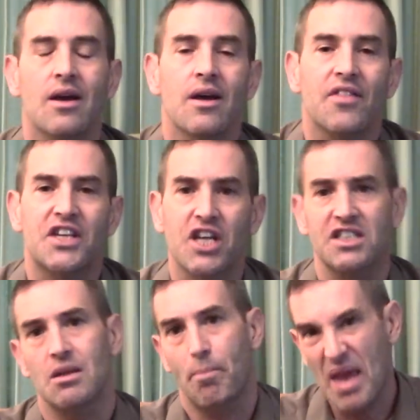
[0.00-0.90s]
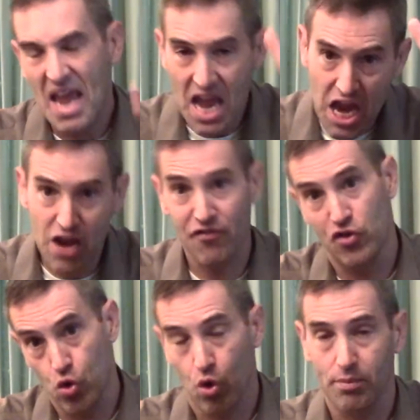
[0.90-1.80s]
that doesn't behave
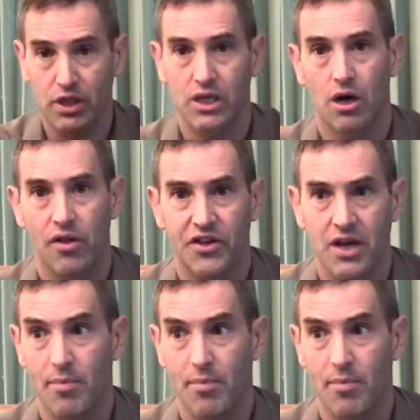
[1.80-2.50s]
normally all the time,